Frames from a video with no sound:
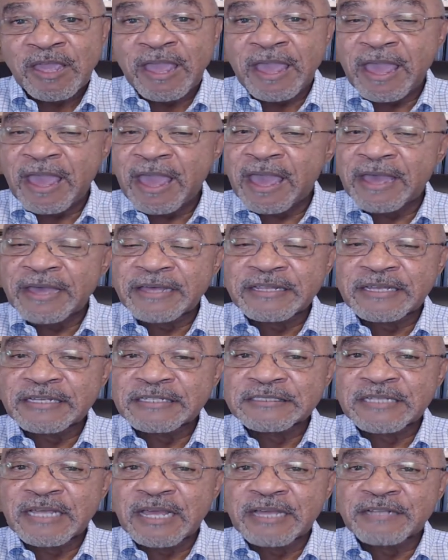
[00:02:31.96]
And,
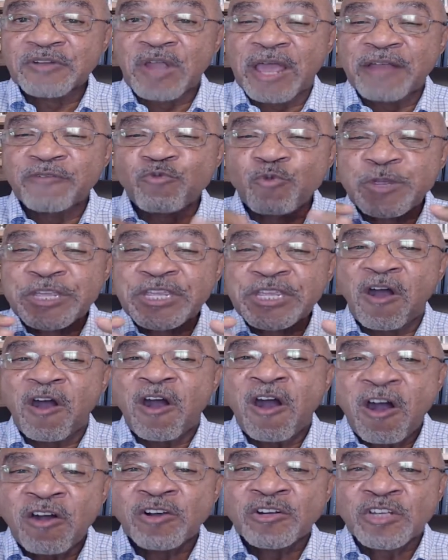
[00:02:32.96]
and, and, and we
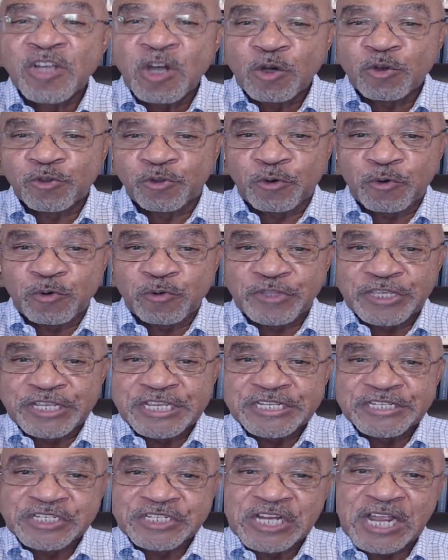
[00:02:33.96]
all go through
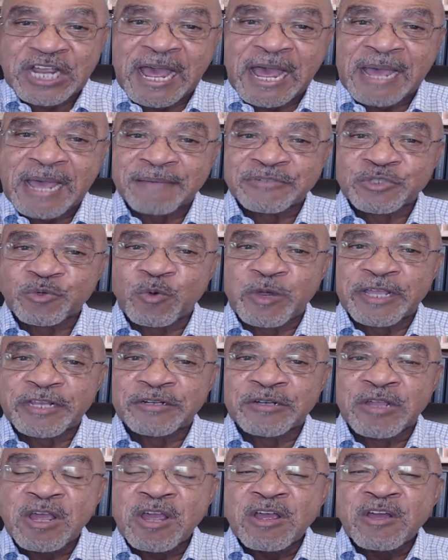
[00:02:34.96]
these times
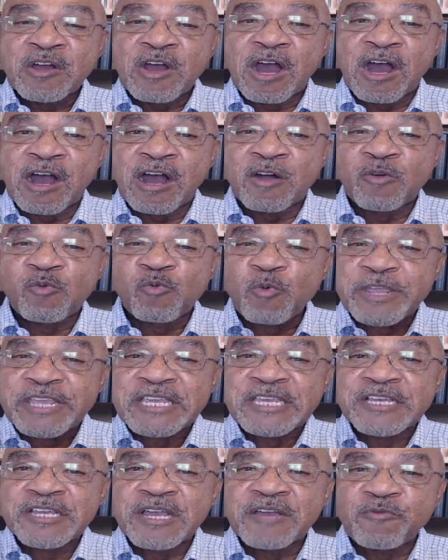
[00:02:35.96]
when uh,
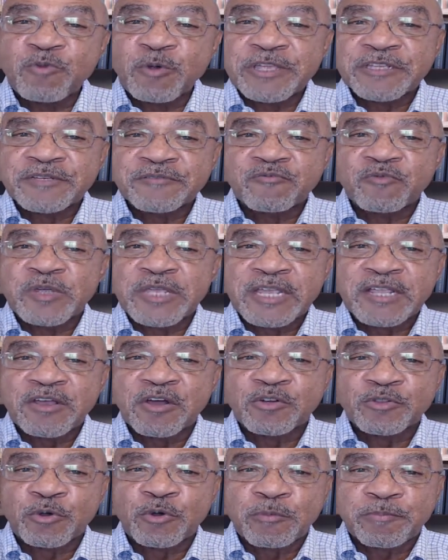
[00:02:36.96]
we, we, we
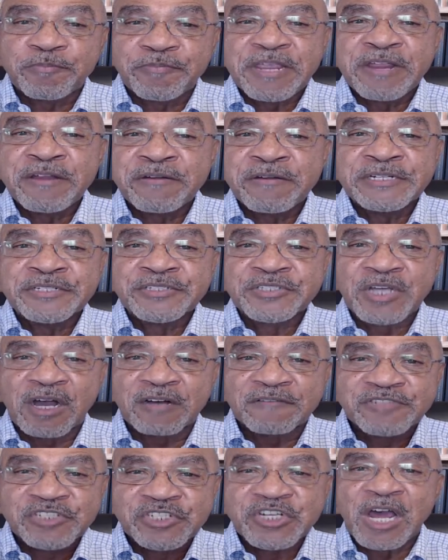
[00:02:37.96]
go through periods
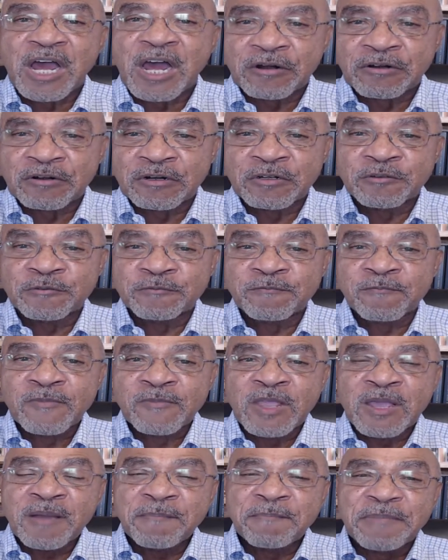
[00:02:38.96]
of sorrow.
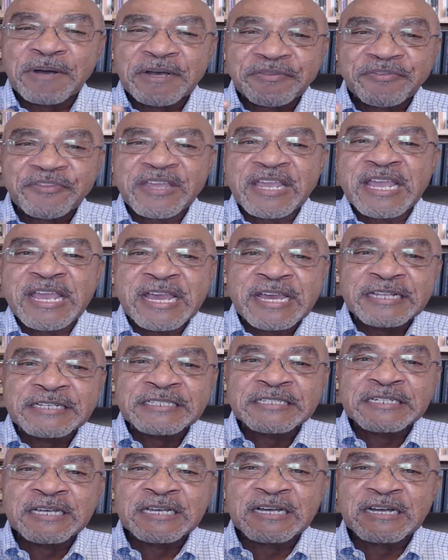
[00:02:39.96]
But
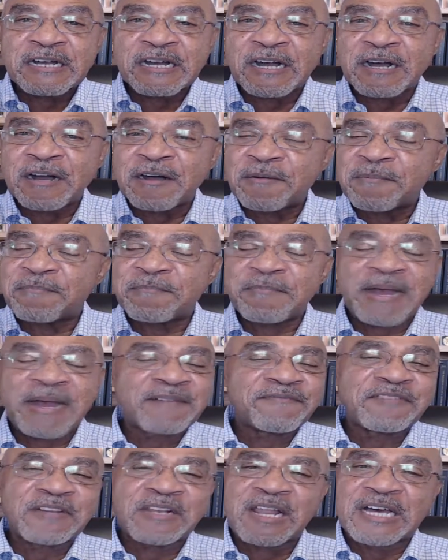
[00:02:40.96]
then uh,
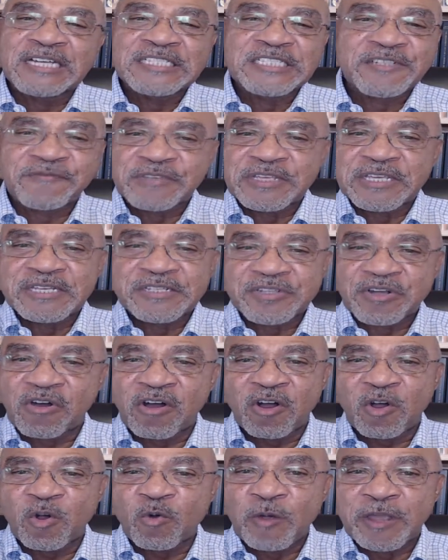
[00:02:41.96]
my philosophy is
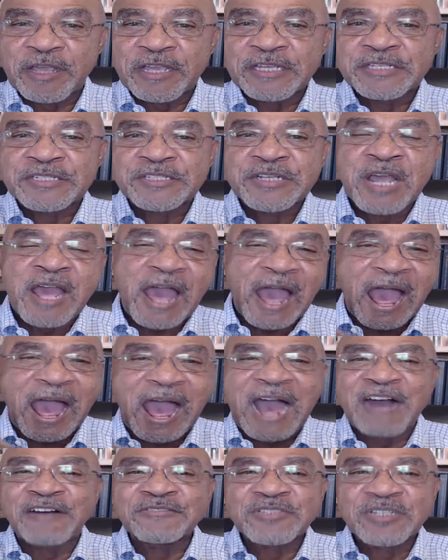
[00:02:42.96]
always
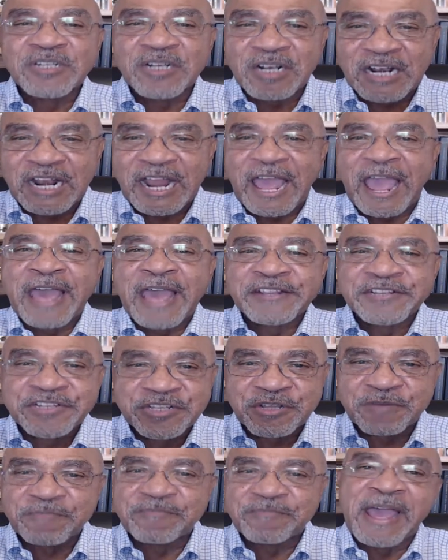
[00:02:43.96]

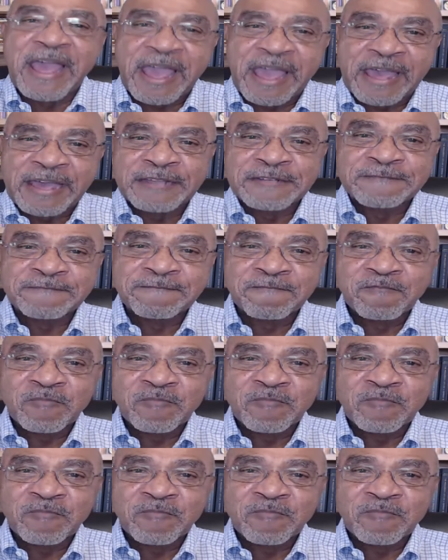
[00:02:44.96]
outlast the bad,